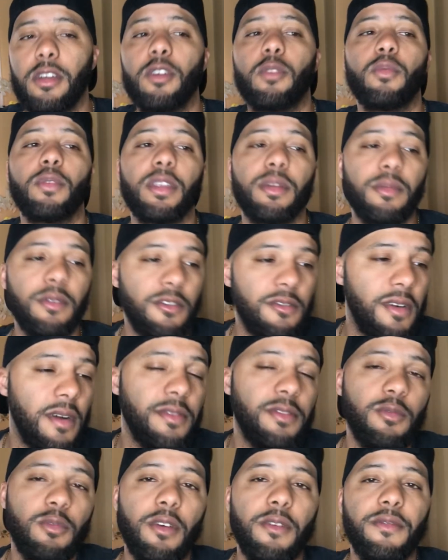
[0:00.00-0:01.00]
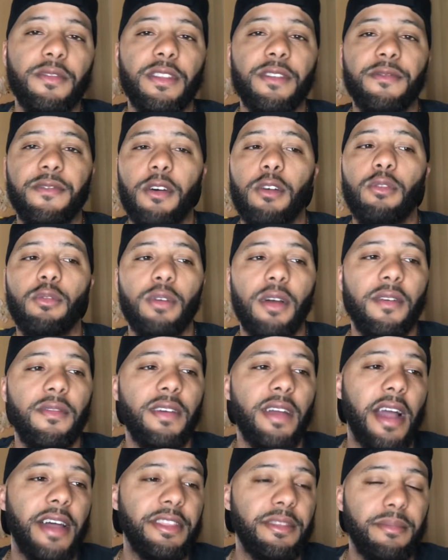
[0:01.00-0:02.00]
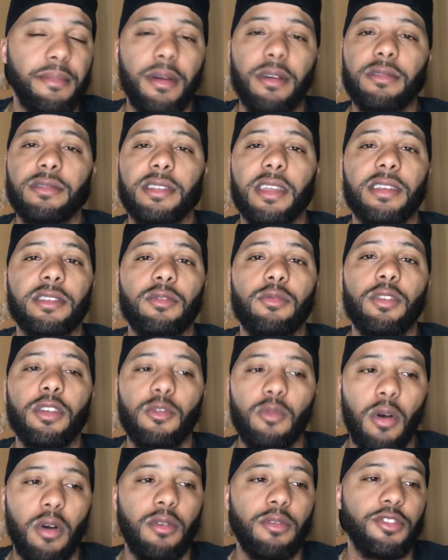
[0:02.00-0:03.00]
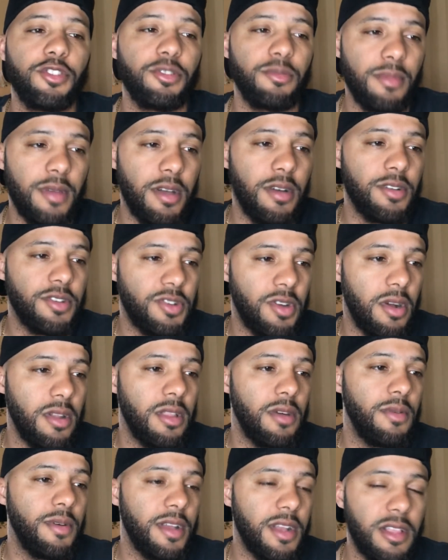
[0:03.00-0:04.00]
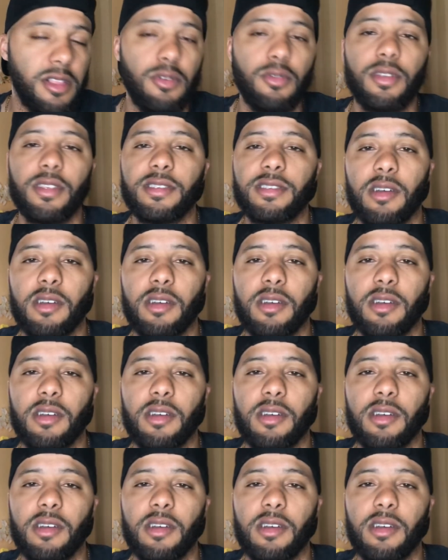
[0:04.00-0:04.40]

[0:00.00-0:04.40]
When he move up to 154, whoever got the belts, that's who he want, Jermell Charlo included.